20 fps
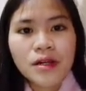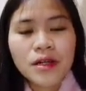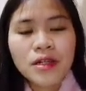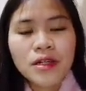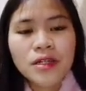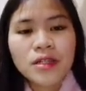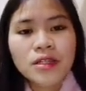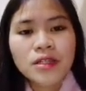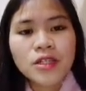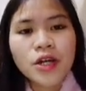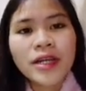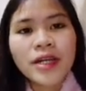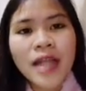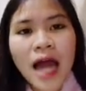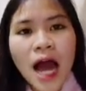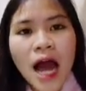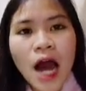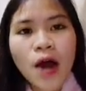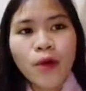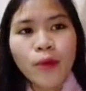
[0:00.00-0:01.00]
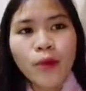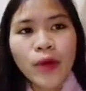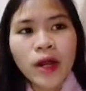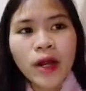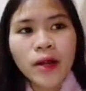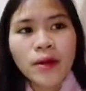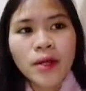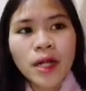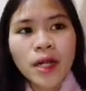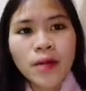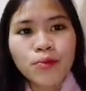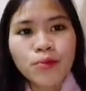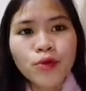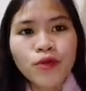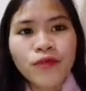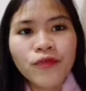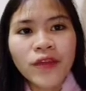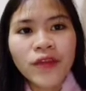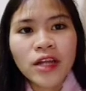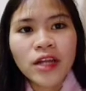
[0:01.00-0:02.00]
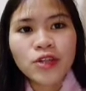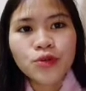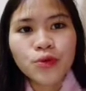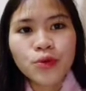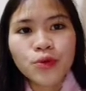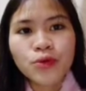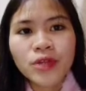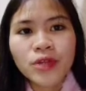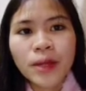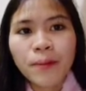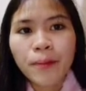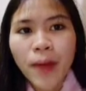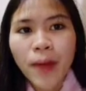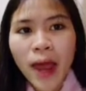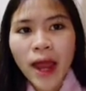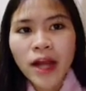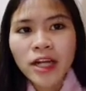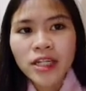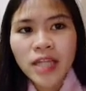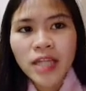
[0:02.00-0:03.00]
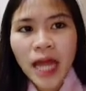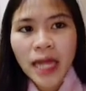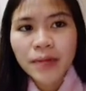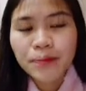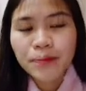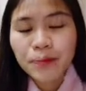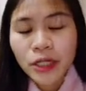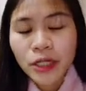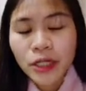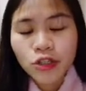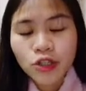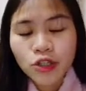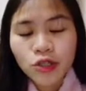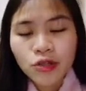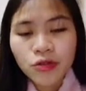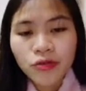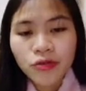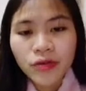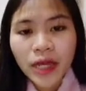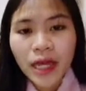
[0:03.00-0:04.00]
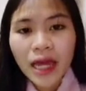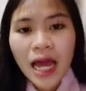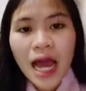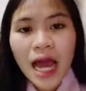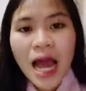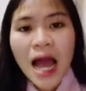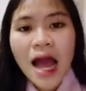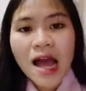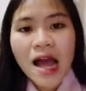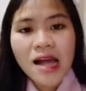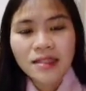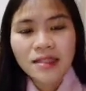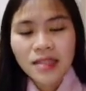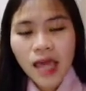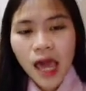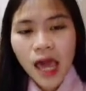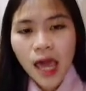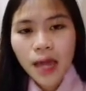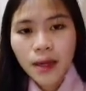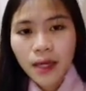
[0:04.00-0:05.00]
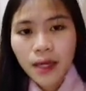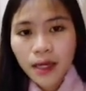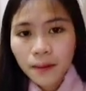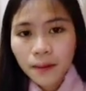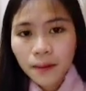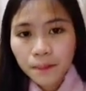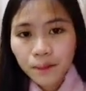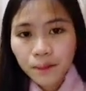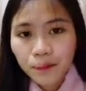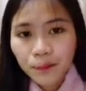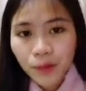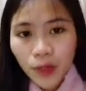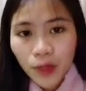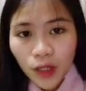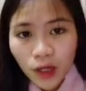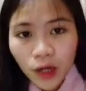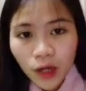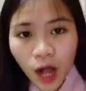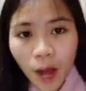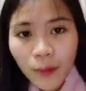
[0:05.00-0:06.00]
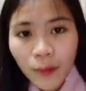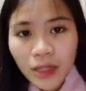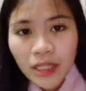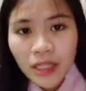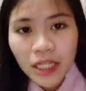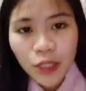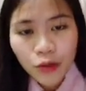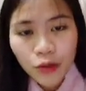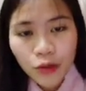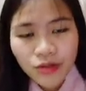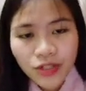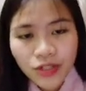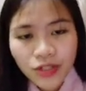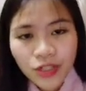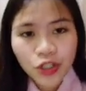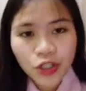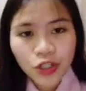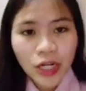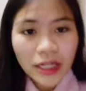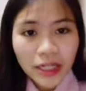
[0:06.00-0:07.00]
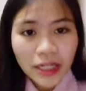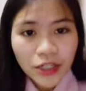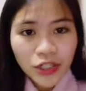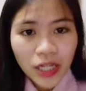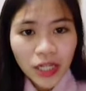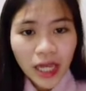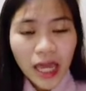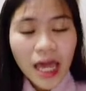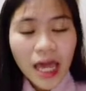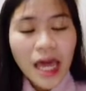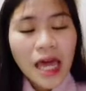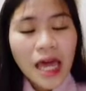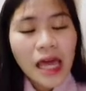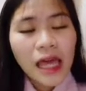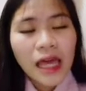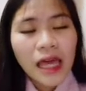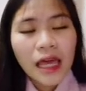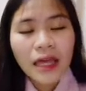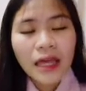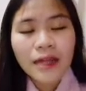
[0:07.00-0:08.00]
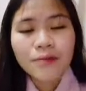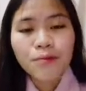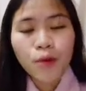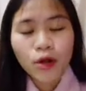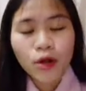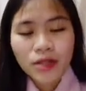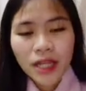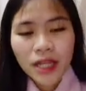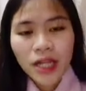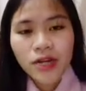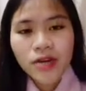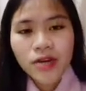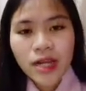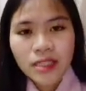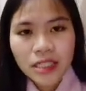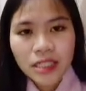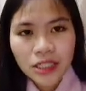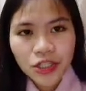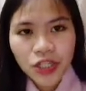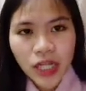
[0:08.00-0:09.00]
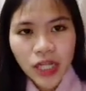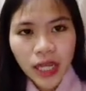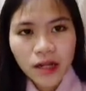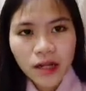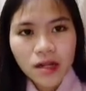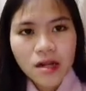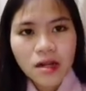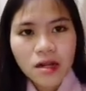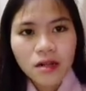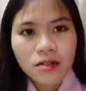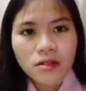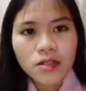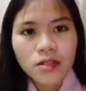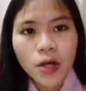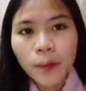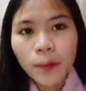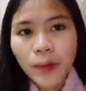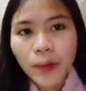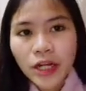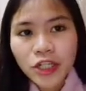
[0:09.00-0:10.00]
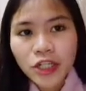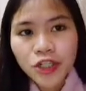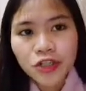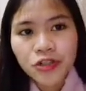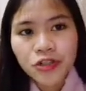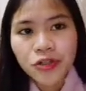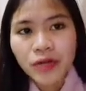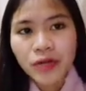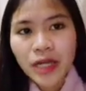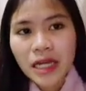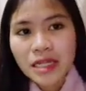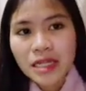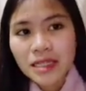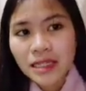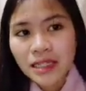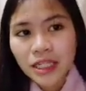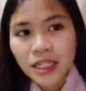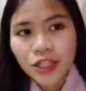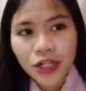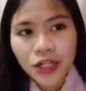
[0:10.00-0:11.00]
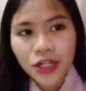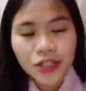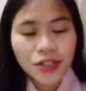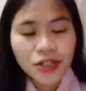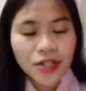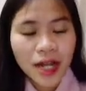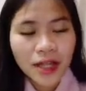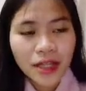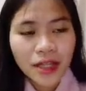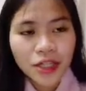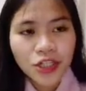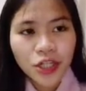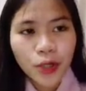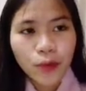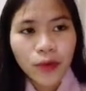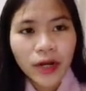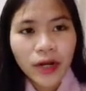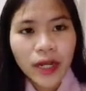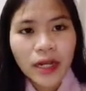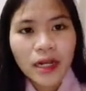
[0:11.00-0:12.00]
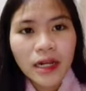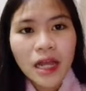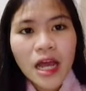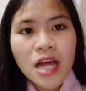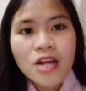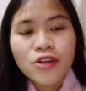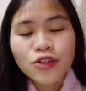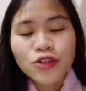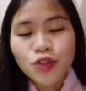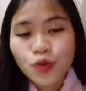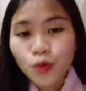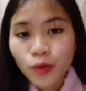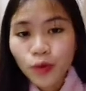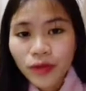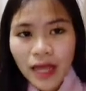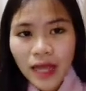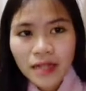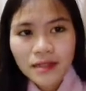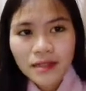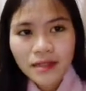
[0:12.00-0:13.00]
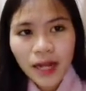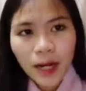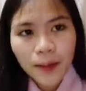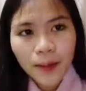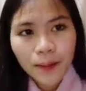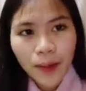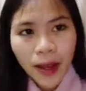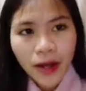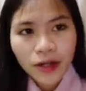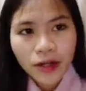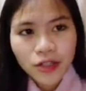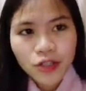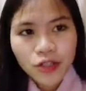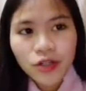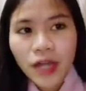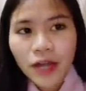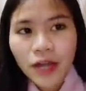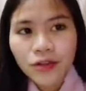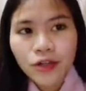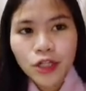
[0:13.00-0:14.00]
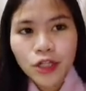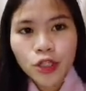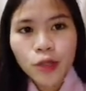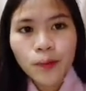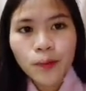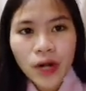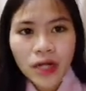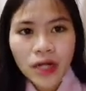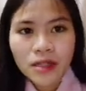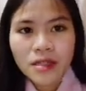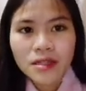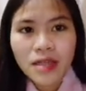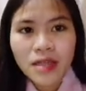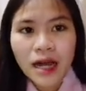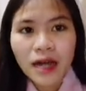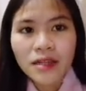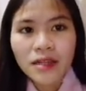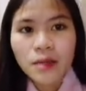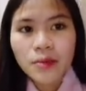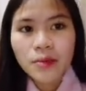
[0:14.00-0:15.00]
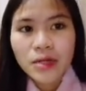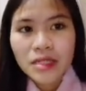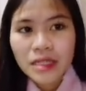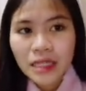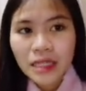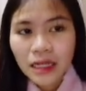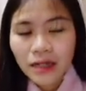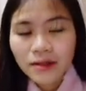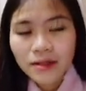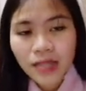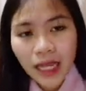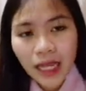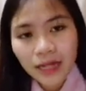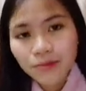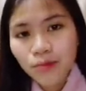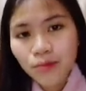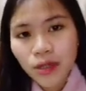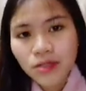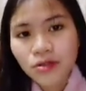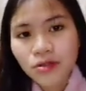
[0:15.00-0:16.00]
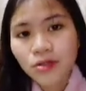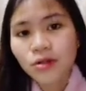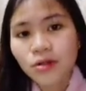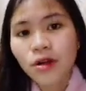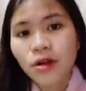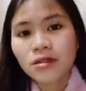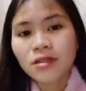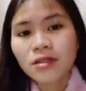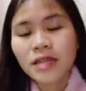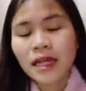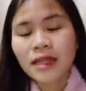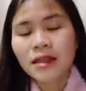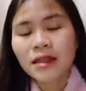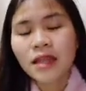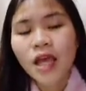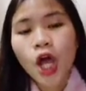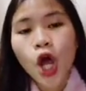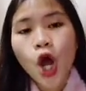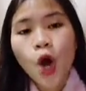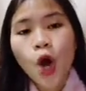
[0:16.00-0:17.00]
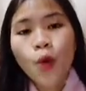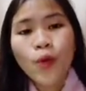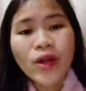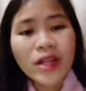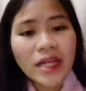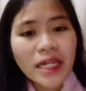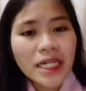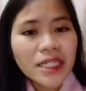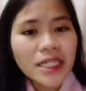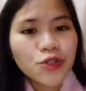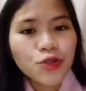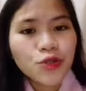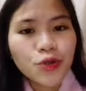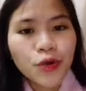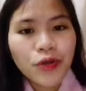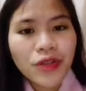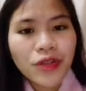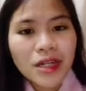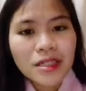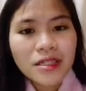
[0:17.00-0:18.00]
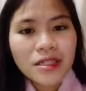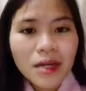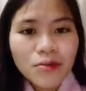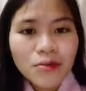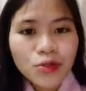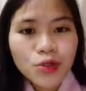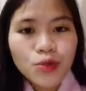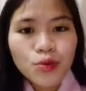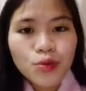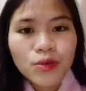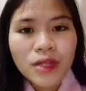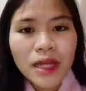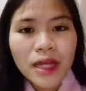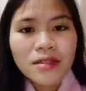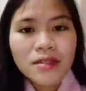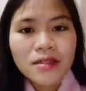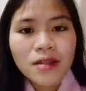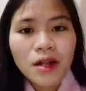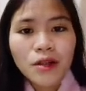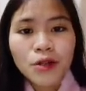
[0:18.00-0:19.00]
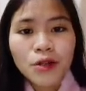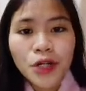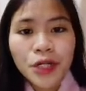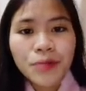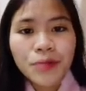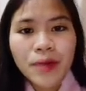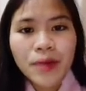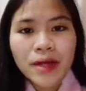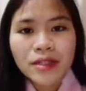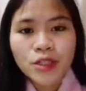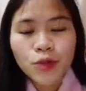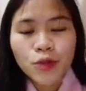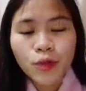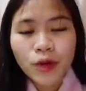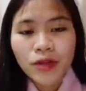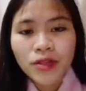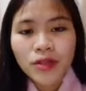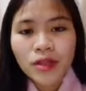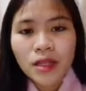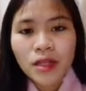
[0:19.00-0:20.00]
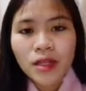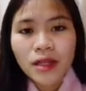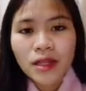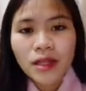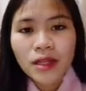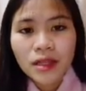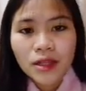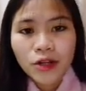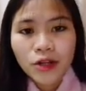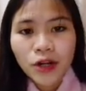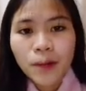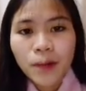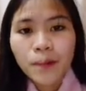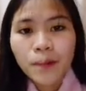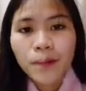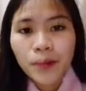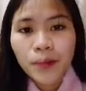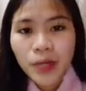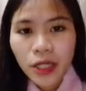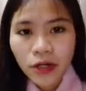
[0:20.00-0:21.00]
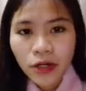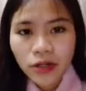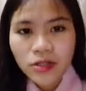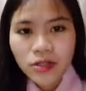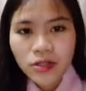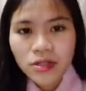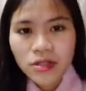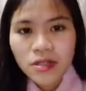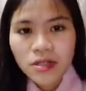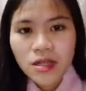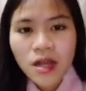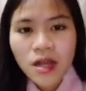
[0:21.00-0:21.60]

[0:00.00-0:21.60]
So now we are moving to the paired and peer tutoring as a commonly used strategy in multigrade teaching. So peer tutoring is a teaching strategy wherein students are paired together to practice academic skills and master content. Well, it is true that some students learn best with their peers,